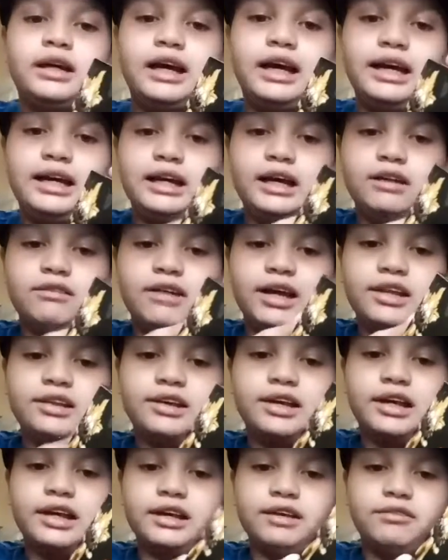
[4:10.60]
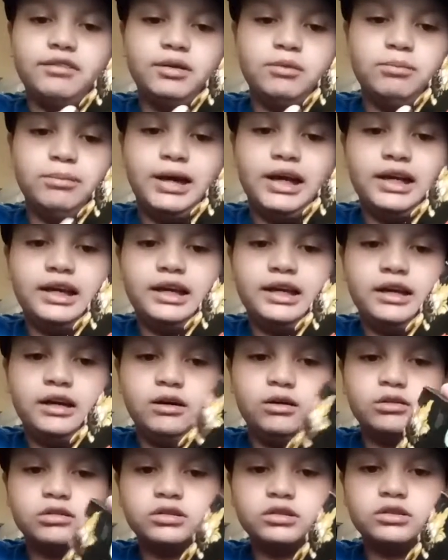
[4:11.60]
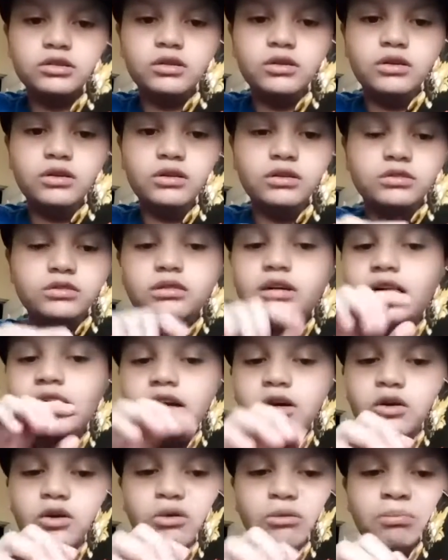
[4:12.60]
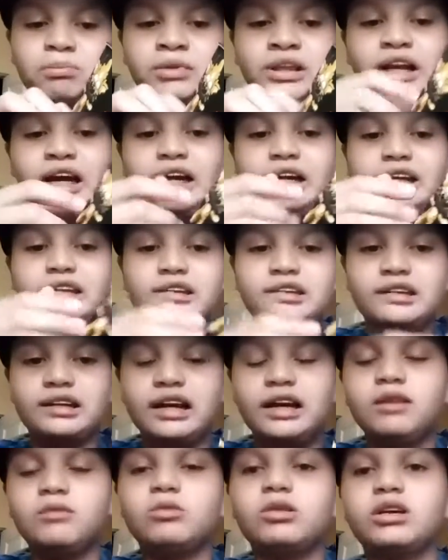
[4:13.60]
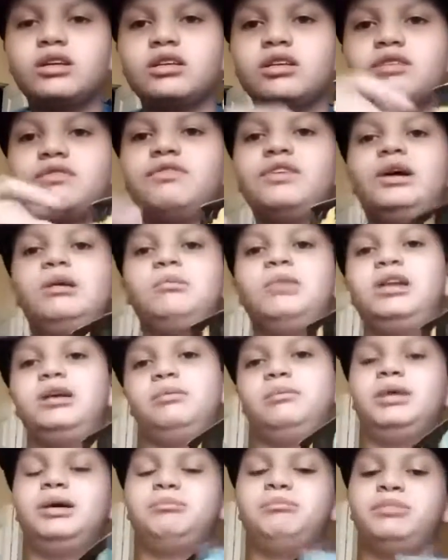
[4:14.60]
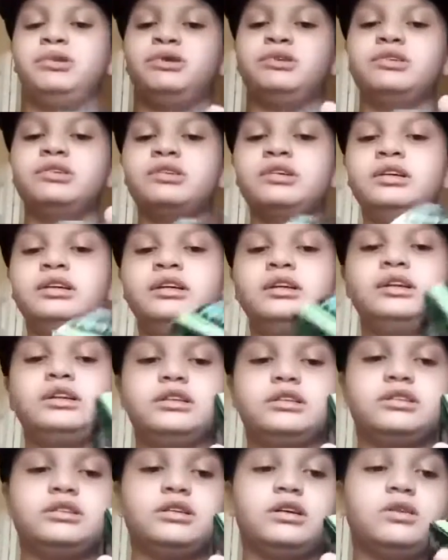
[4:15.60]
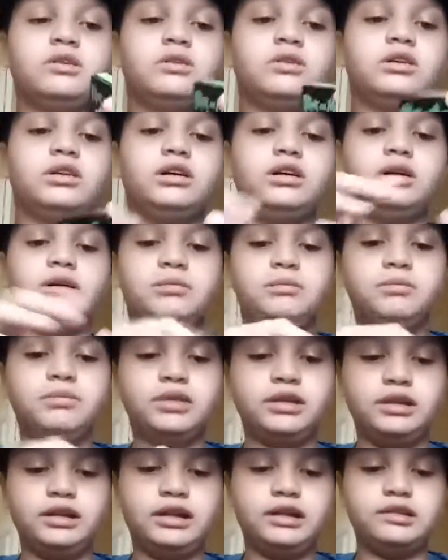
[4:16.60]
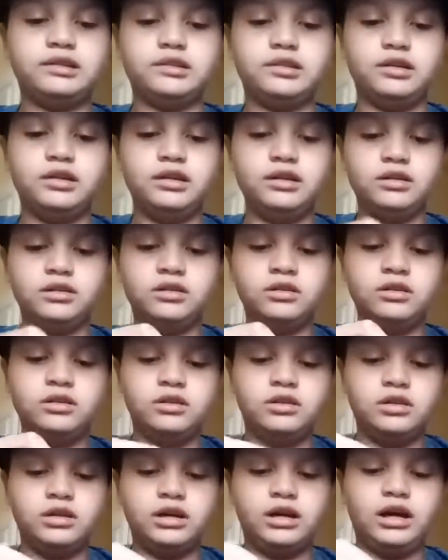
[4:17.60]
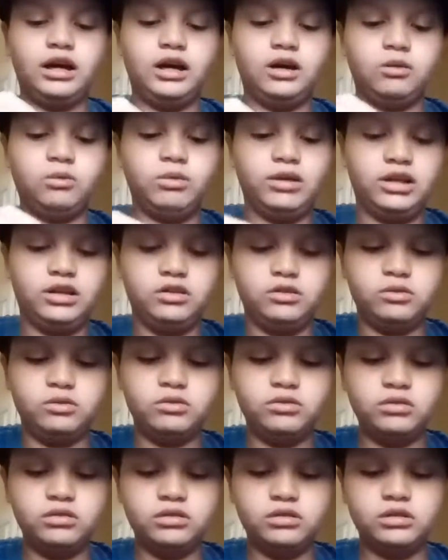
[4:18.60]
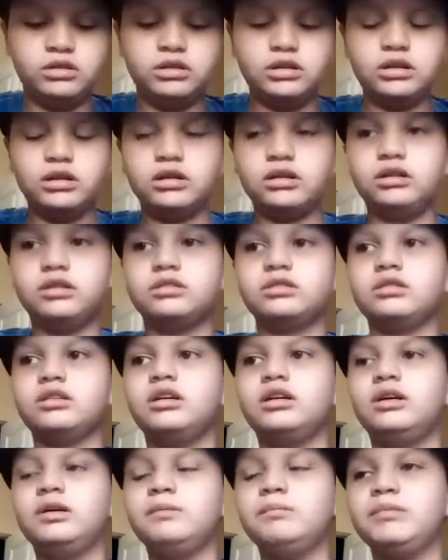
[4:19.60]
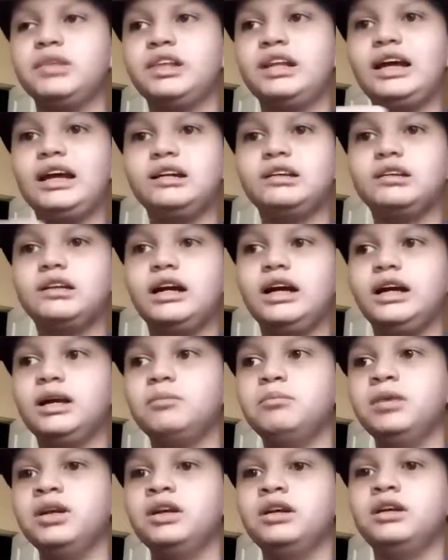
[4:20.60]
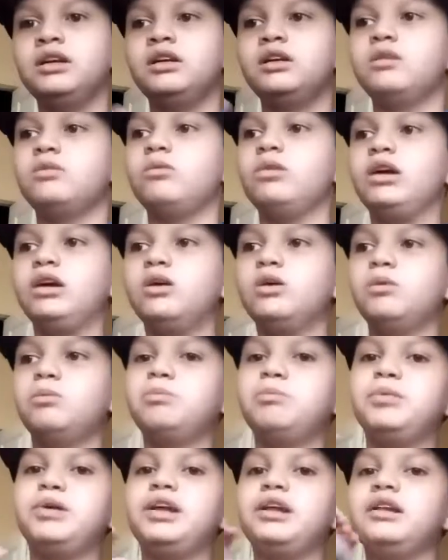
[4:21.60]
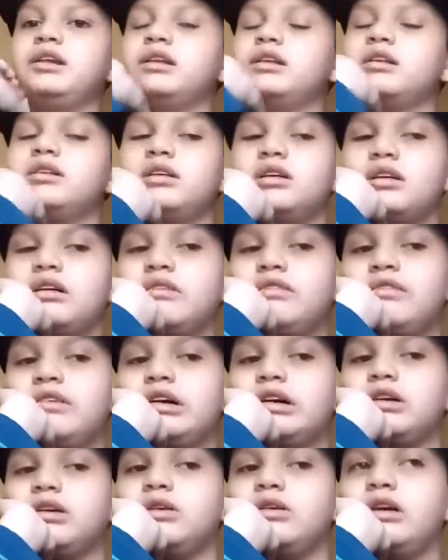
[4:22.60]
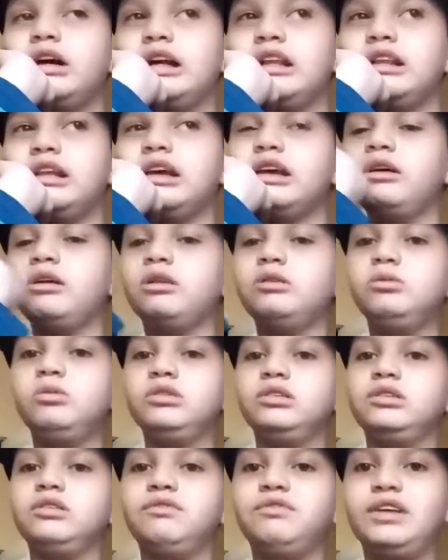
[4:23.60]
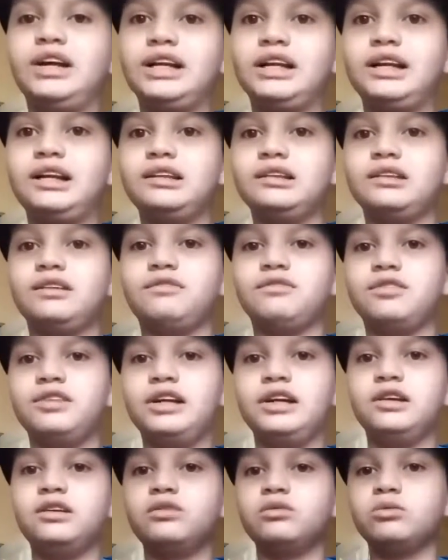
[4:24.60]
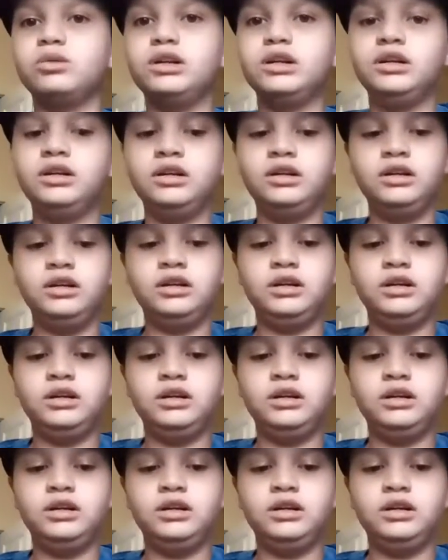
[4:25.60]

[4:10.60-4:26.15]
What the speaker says: and I rather get everybody else. So I hope that it's not one of the family members. So let's see how we do, because last time we opened a Funko, I think it was a Five Nights at Freddy's one,